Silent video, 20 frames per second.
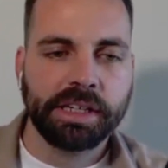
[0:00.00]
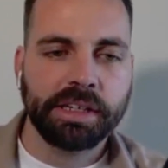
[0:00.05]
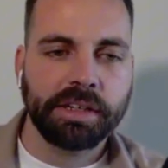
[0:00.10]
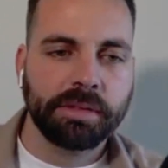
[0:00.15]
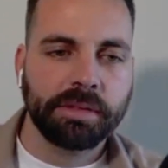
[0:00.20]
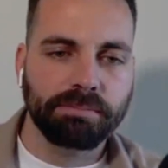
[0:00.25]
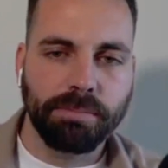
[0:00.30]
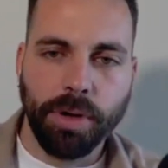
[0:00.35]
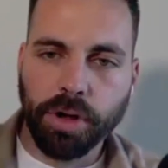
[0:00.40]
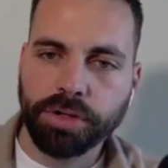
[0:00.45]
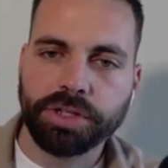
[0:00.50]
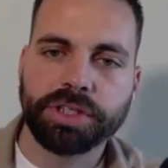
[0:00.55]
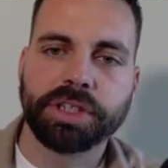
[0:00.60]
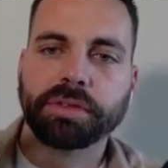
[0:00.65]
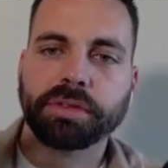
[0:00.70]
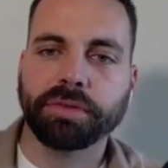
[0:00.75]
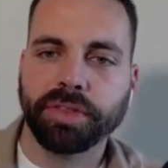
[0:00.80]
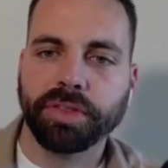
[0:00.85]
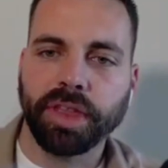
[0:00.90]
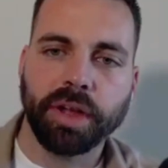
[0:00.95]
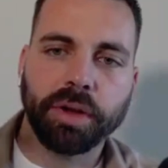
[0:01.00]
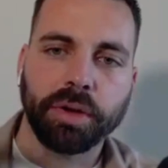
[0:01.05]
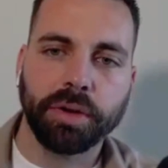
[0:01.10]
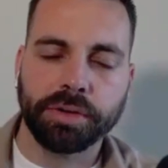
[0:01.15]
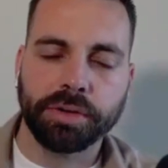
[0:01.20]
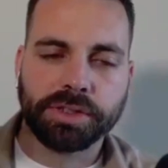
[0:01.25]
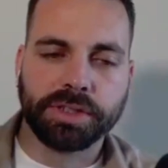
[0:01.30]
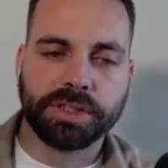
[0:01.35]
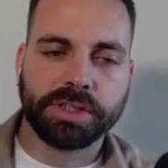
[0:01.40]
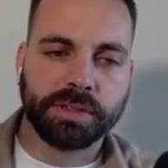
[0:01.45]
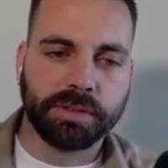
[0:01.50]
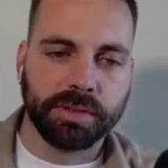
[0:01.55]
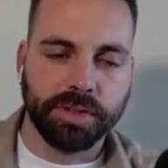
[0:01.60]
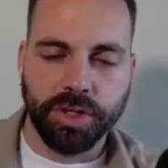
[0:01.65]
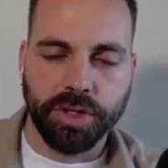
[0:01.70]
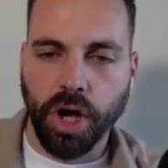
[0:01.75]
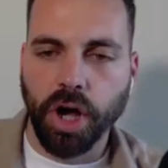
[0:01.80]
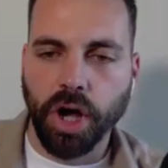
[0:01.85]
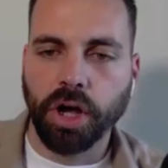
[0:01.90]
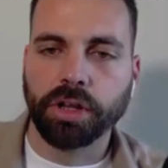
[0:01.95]
most of those
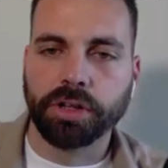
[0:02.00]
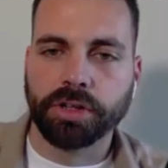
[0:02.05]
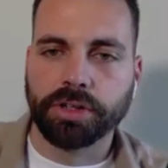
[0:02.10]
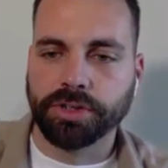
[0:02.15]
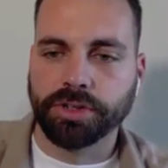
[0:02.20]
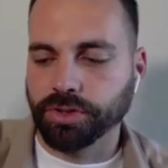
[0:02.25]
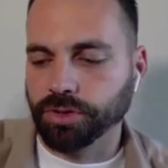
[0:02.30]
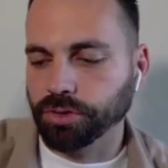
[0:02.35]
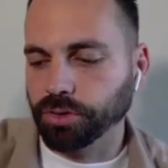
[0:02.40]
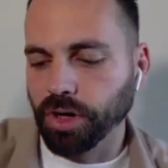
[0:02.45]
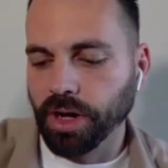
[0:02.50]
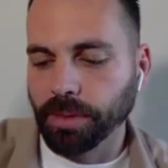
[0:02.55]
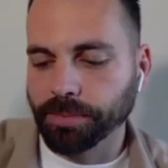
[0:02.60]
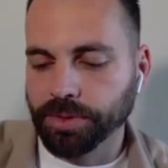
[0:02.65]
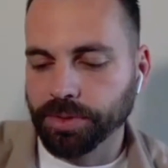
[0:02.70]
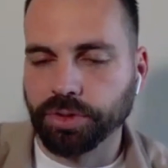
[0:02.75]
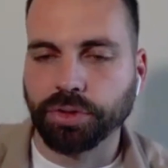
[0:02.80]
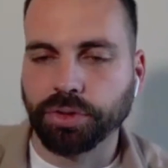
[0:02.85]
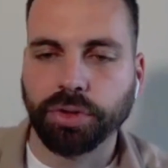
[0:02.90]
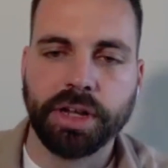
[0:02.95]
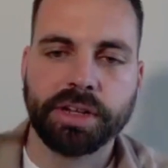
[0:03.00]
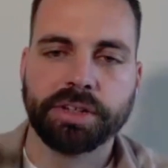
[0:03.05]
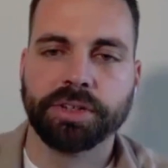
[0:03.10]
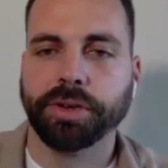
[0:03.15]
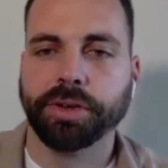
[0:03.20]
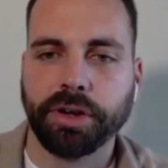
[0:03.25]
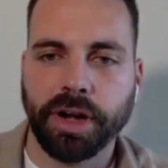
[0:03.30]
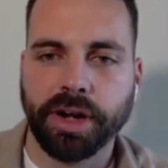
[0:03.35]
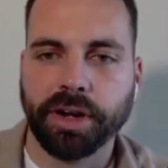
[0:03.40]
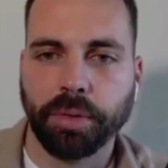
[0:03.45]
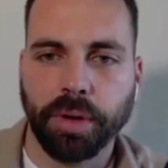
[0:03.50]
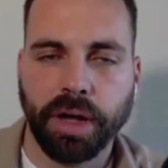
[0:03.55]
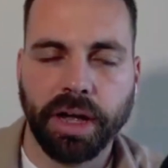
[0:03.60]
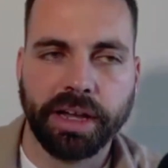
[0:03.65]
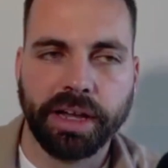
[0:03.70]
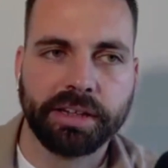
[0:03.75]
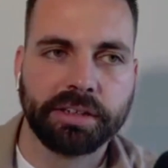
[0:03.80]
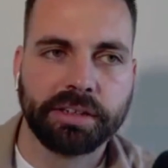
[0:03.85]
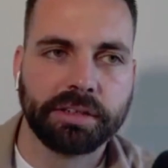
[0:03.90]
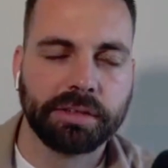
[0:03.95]
dollars just drop straight to your NOI,